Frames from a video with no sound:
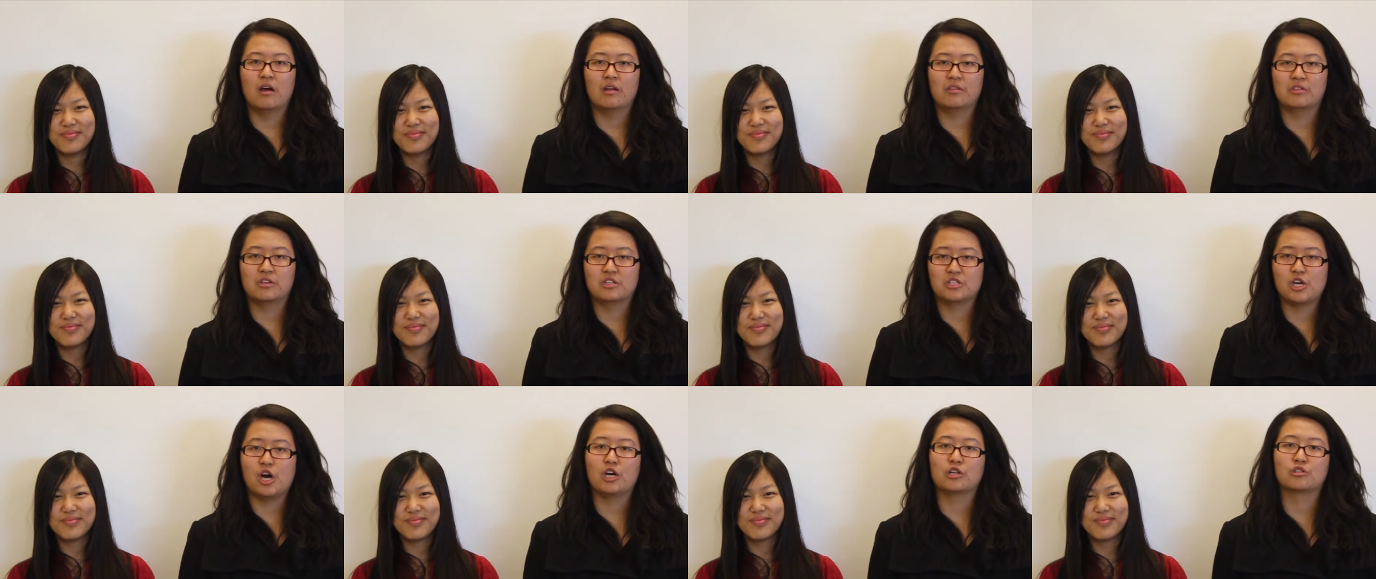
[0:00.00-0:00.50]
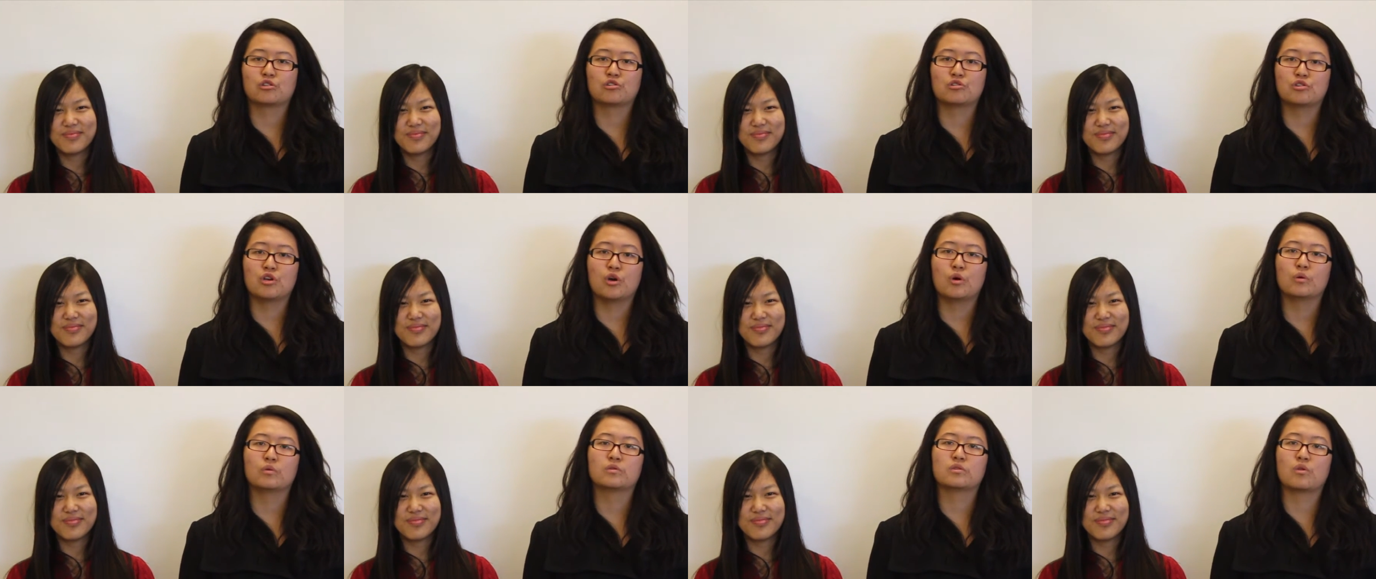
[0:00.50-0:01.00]
Speaker 1: the doctor
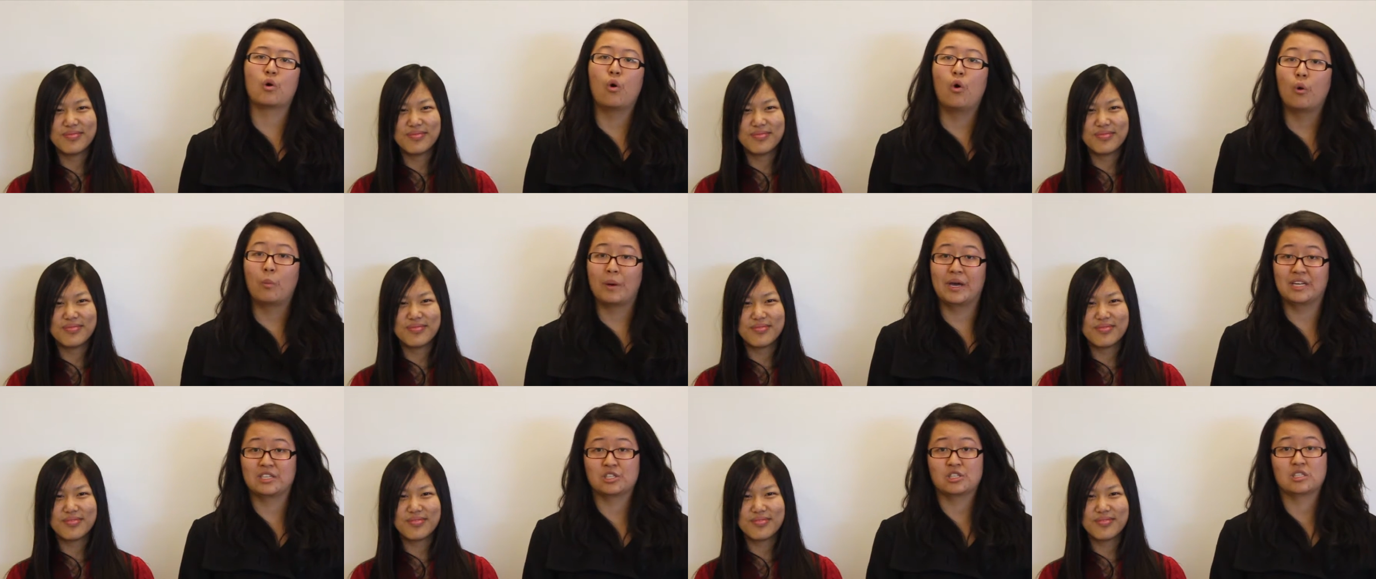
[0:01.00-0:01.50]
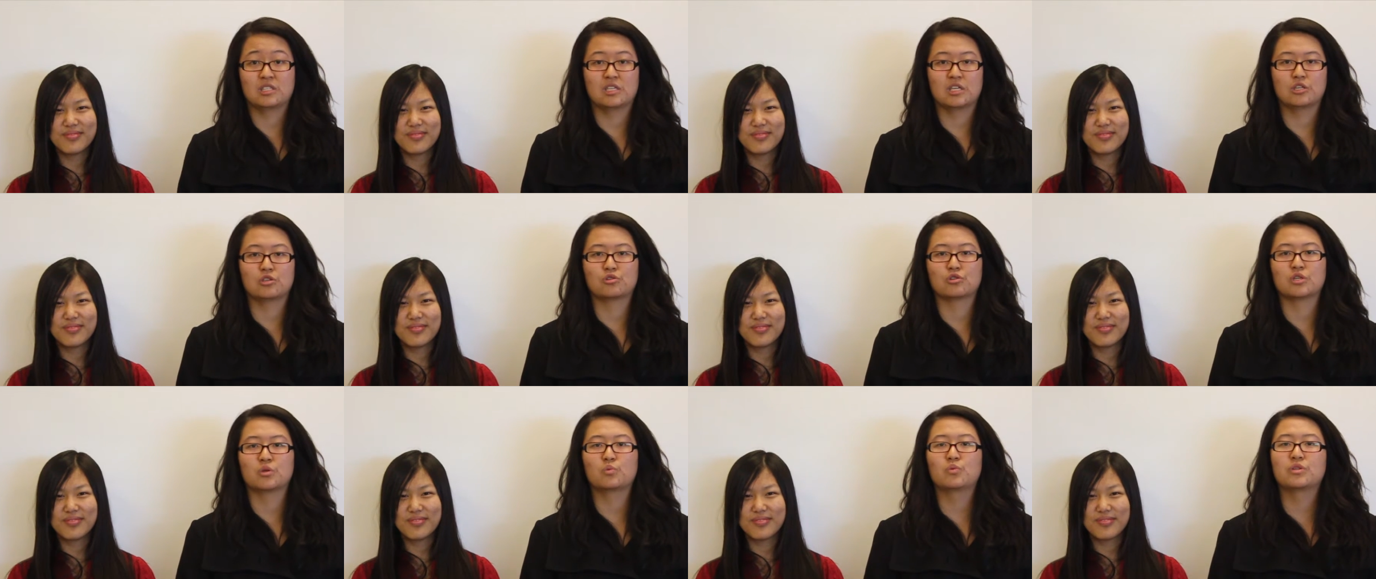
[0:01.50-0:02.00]
knows the whole patient's
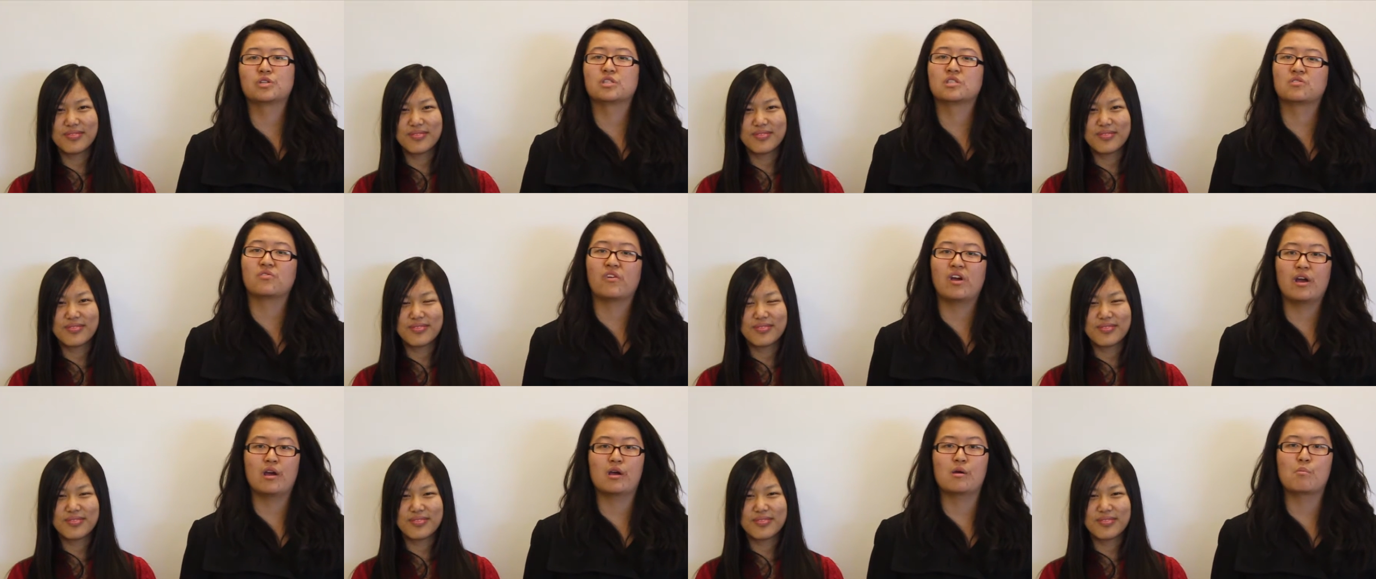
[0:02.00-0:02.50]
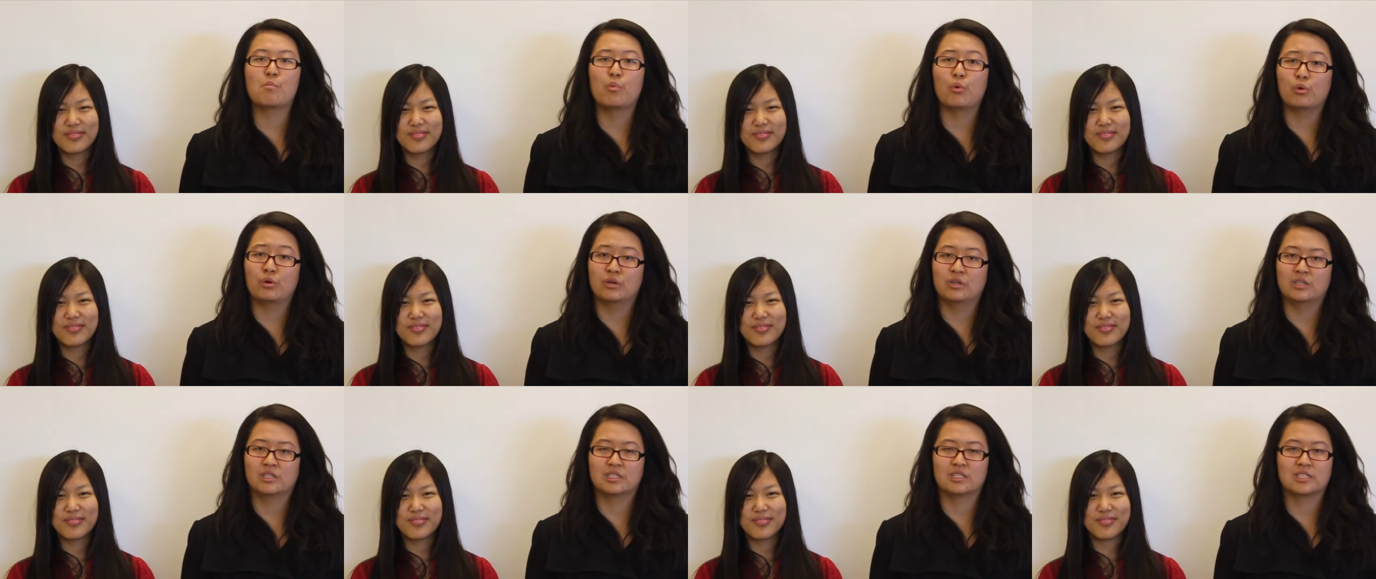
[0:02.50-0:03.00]
history, which is very
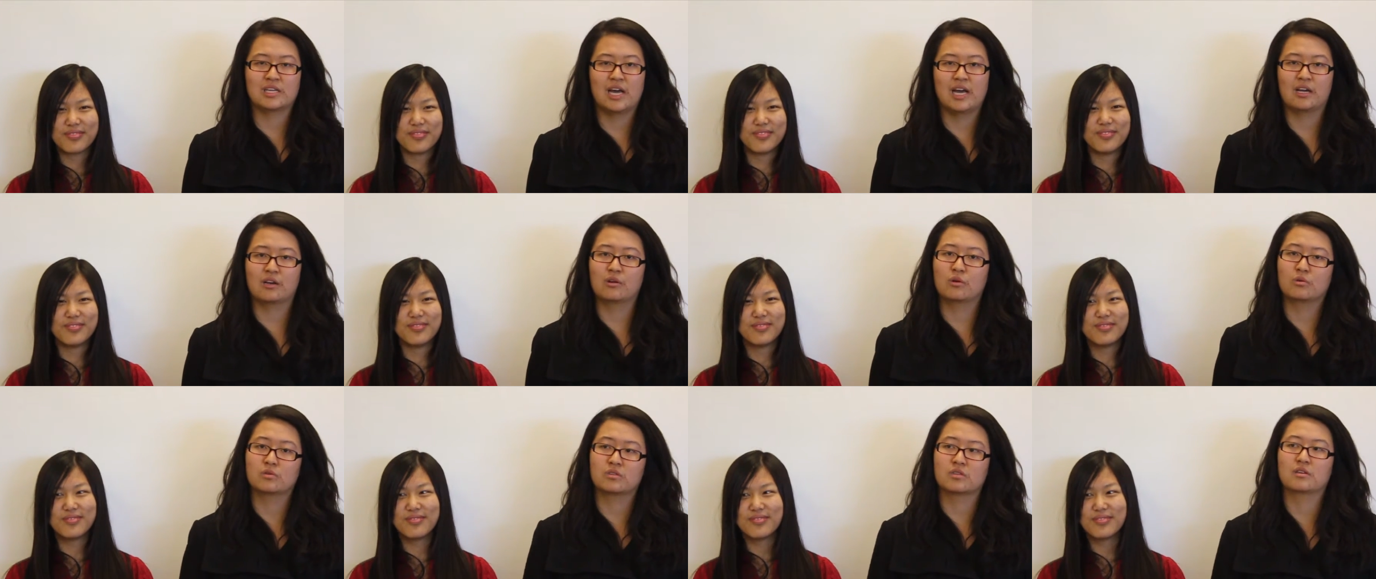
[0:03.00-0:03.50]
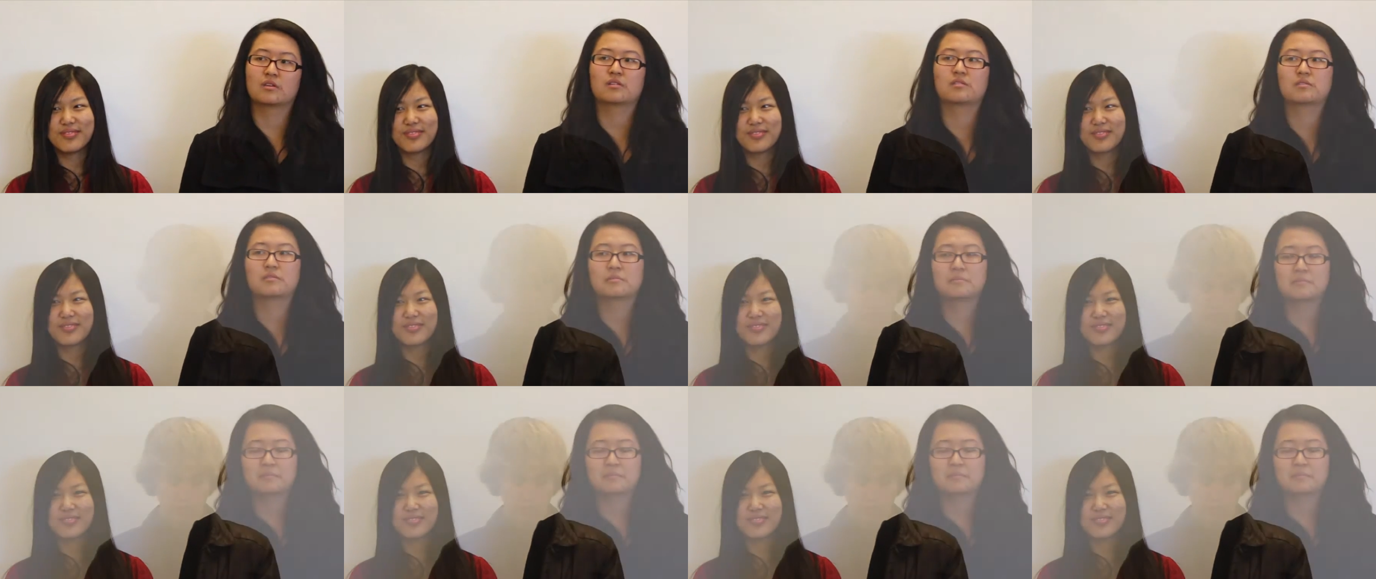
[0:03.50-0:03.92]
important in diagnosis.